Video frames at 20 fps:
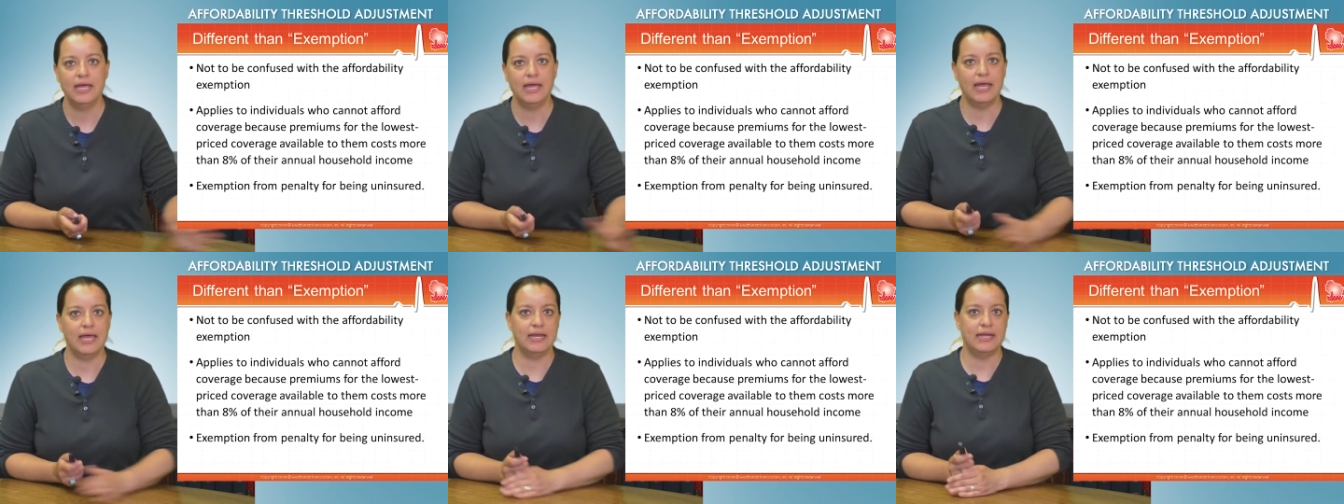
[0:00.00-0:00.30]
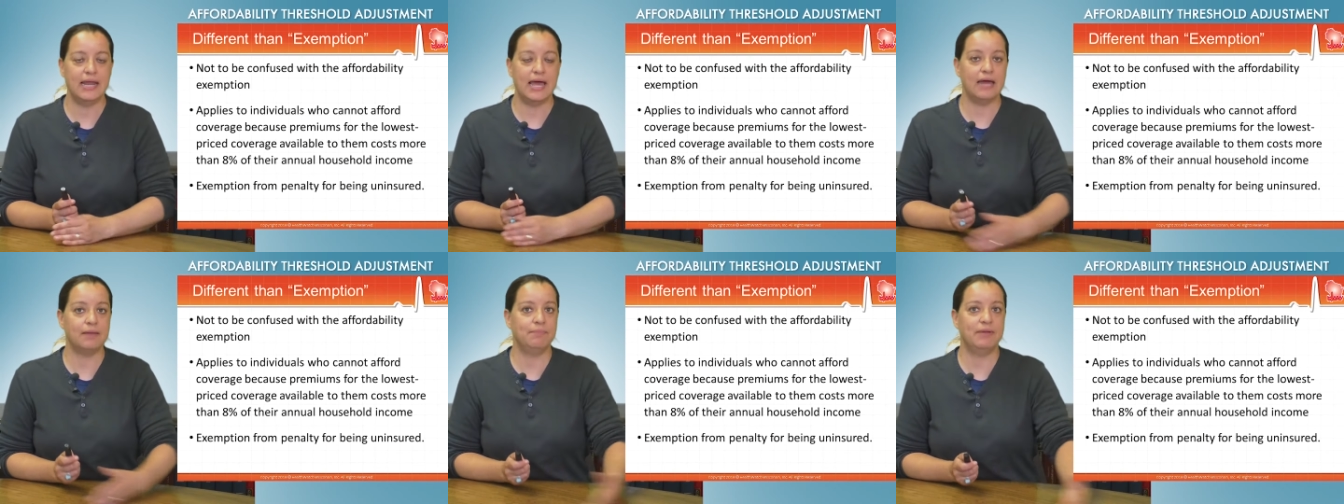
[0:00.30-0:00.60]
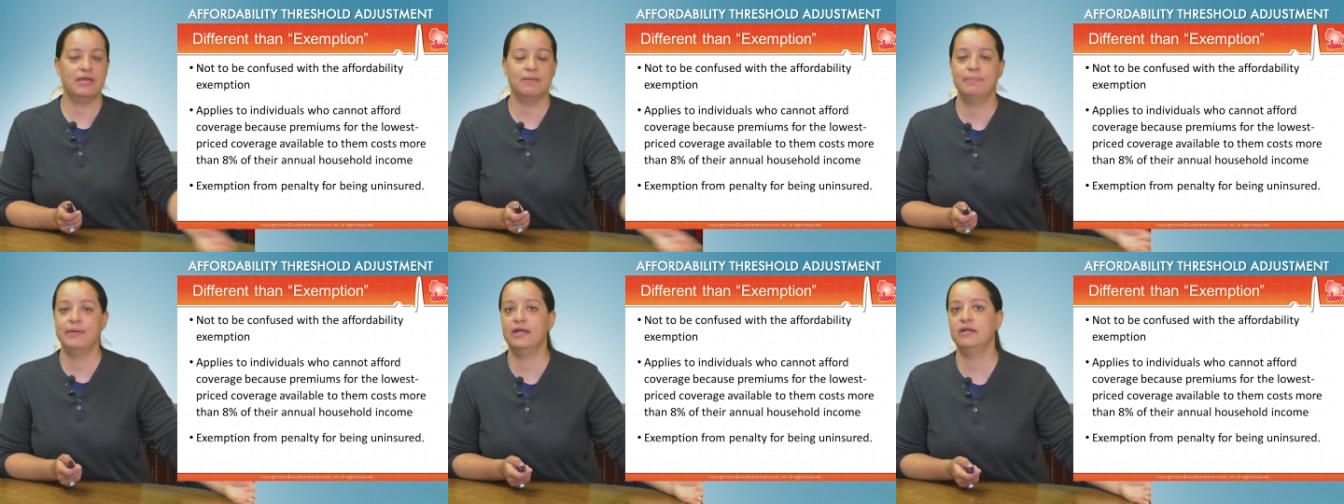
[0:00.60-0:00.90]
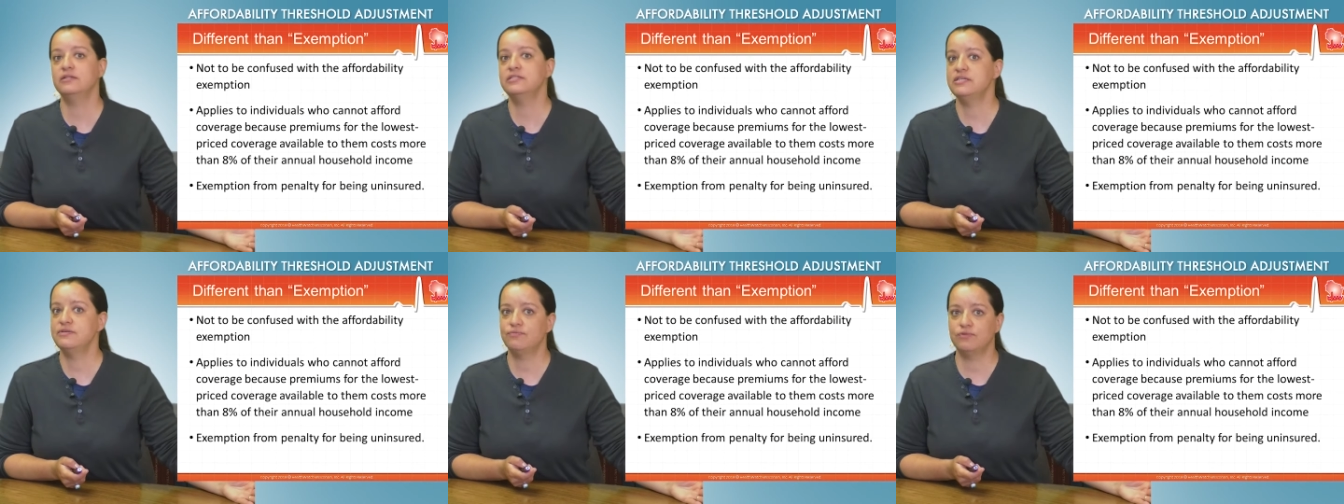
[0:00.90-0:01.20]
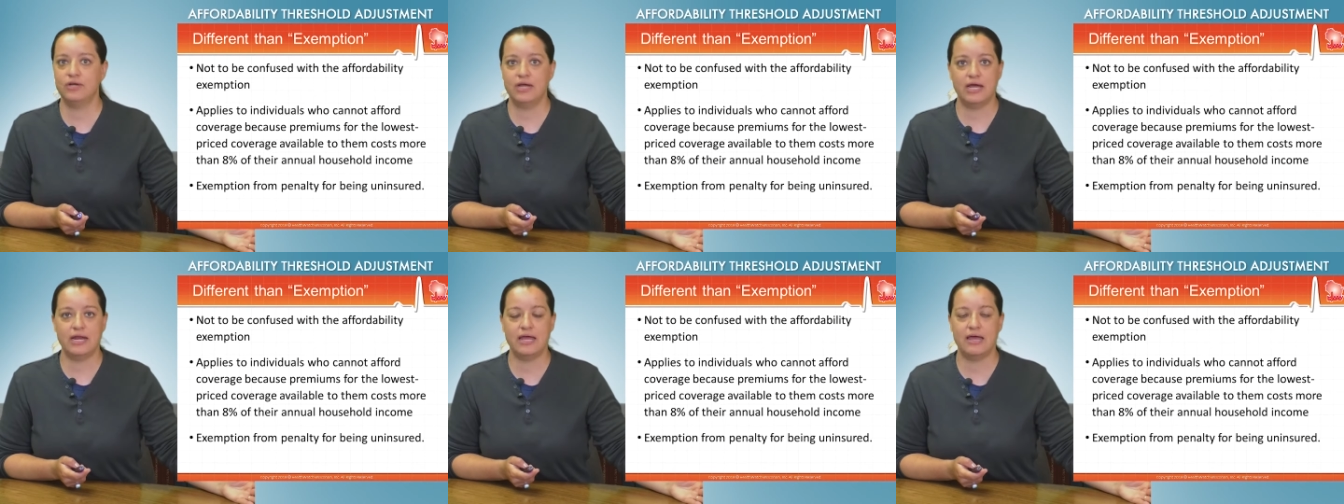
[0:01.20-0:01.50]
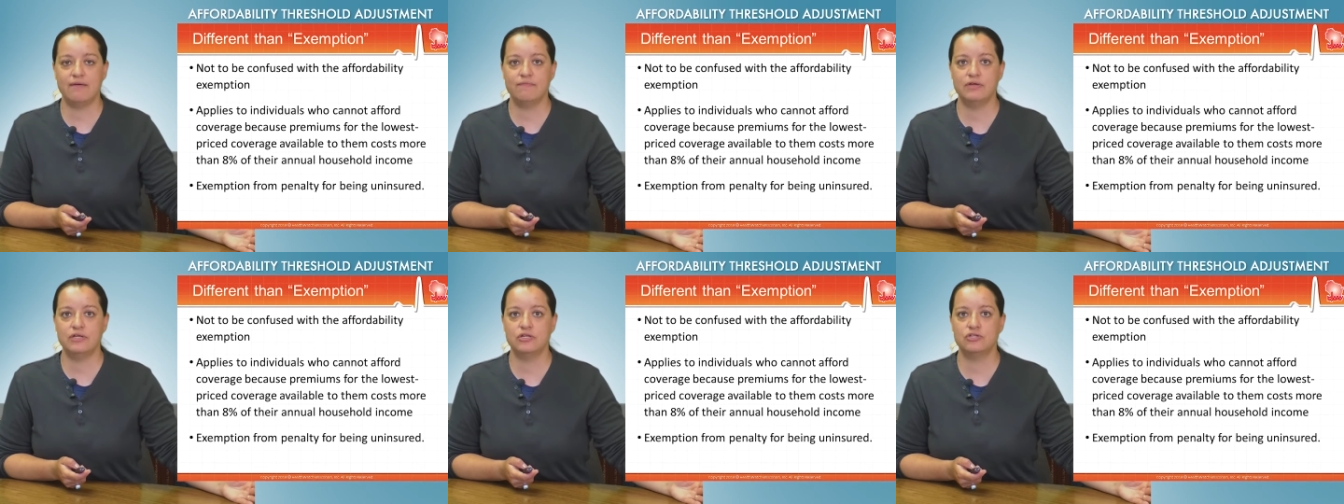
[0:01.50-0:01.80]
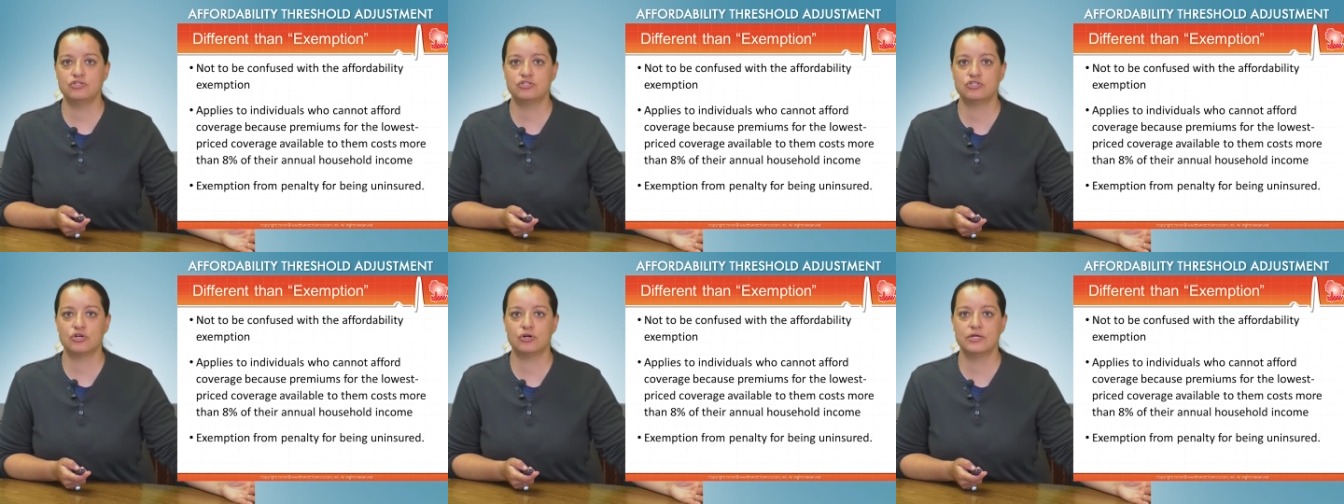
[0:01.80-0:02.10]
and not pay a penalty for not having
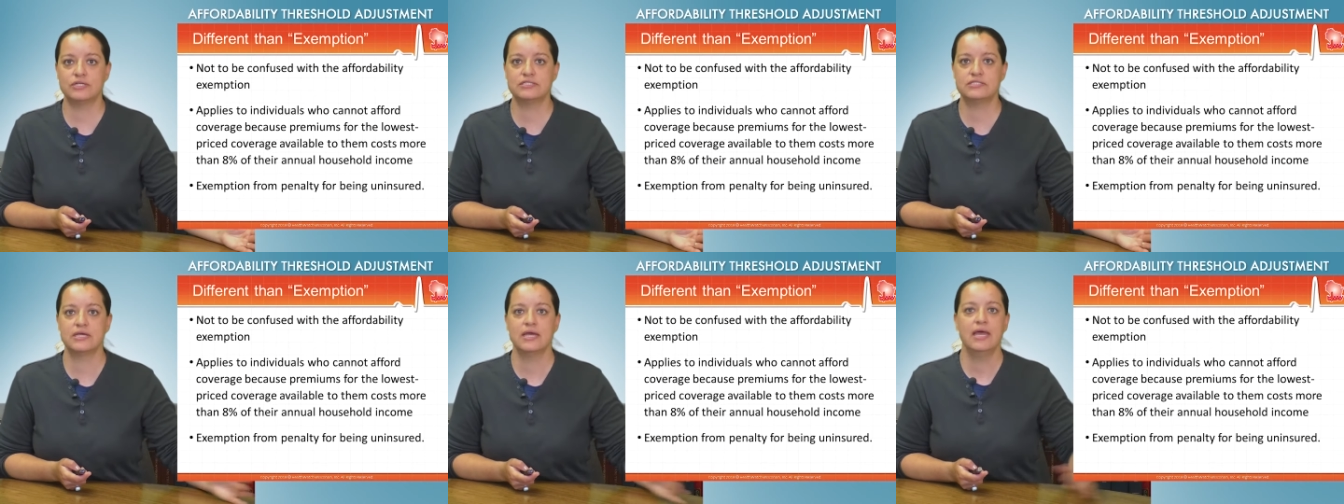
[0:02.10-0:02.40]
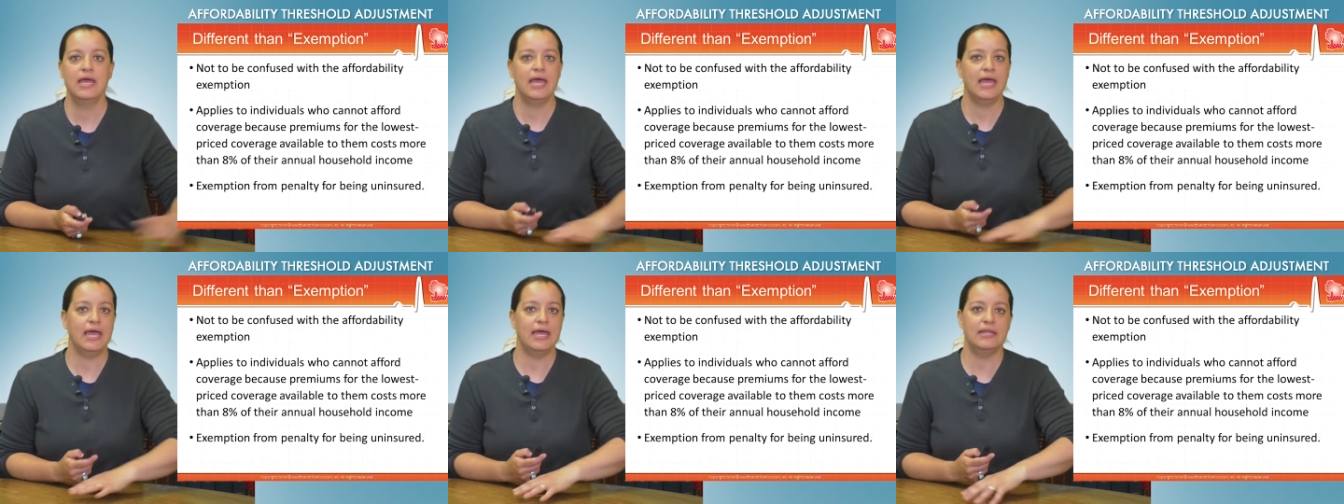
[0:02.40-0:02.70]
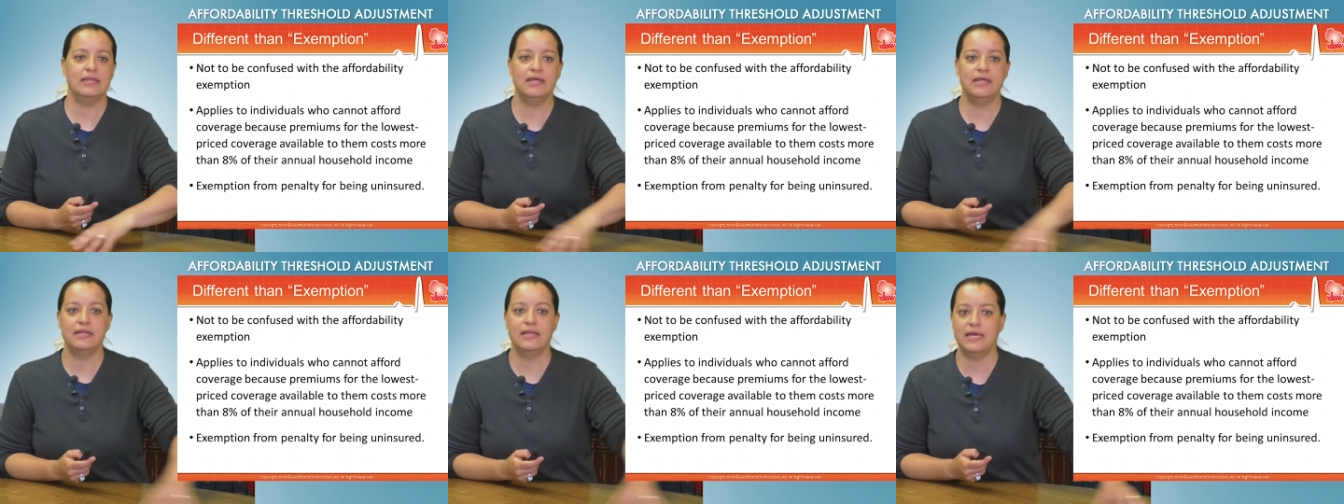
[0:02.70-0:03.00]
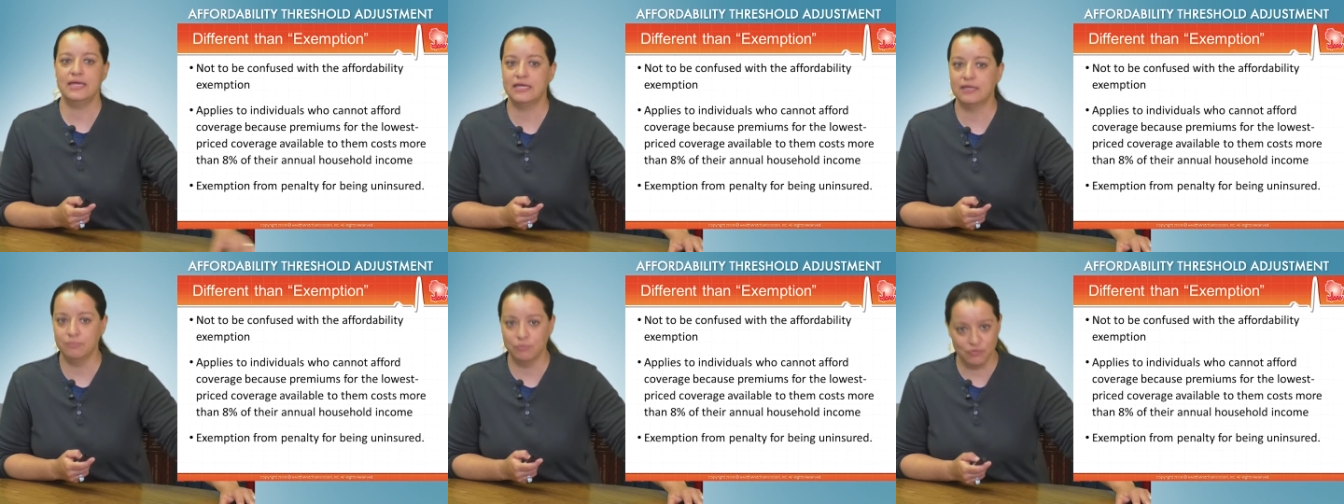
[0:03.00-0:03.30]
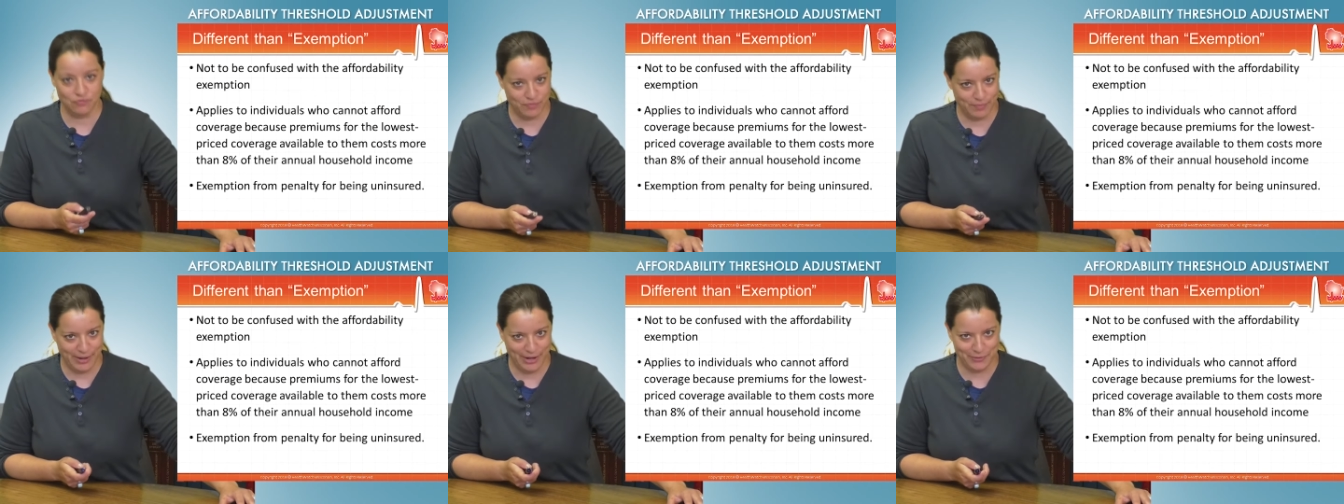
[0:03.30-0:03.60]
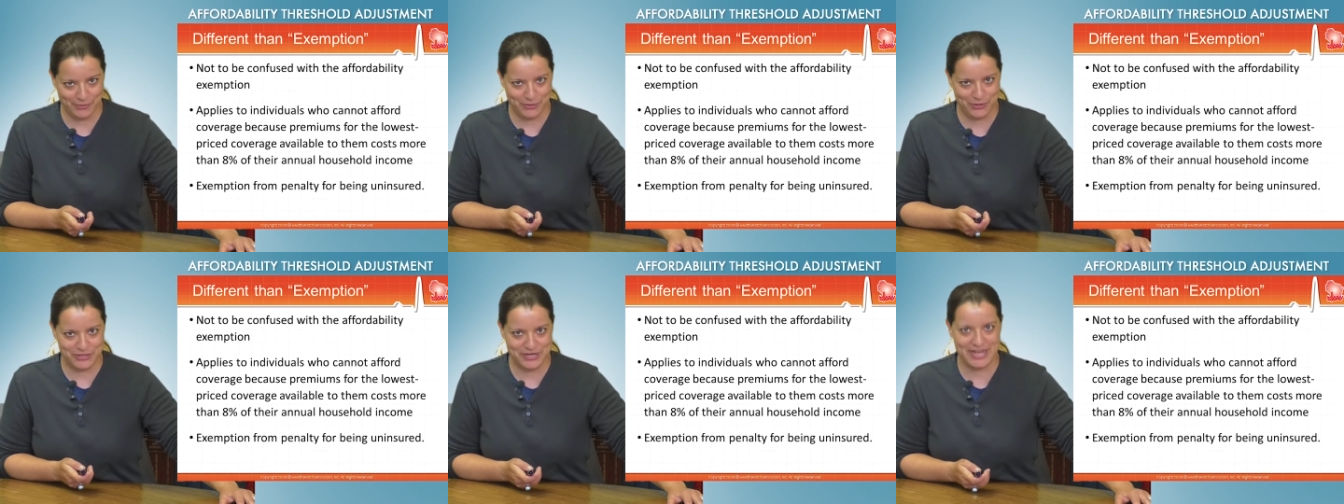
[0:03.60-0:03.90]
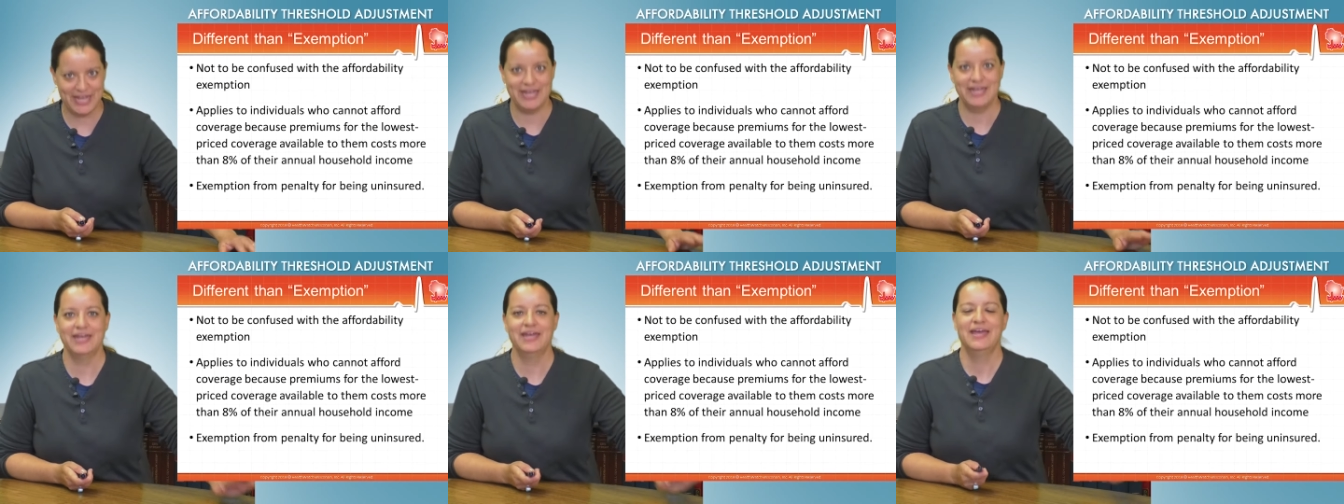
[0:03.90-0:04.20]
insurance, and then they can move about their
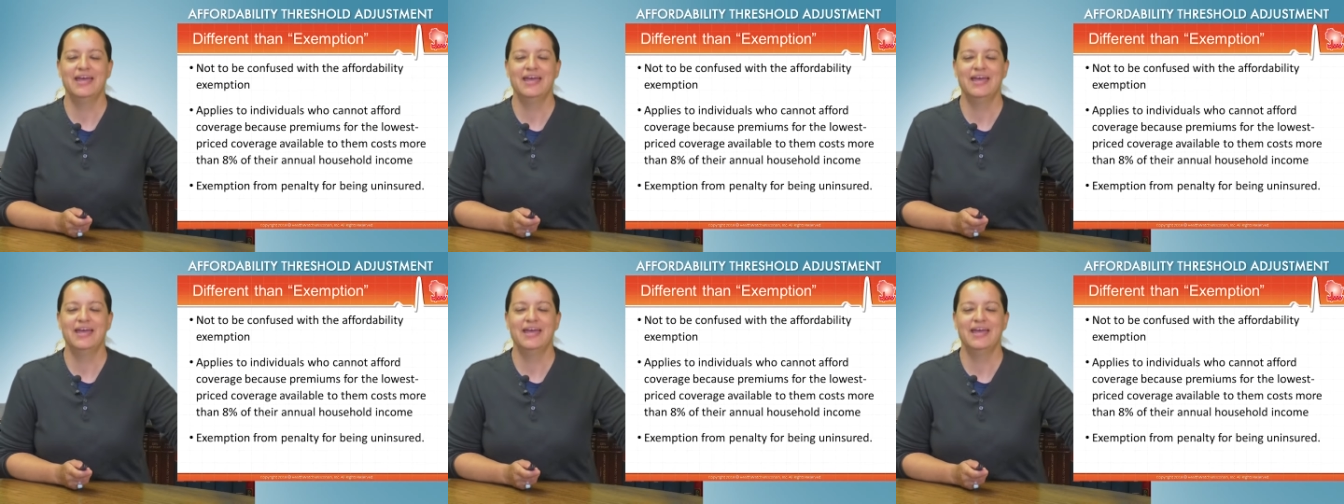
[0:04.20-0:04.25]
day.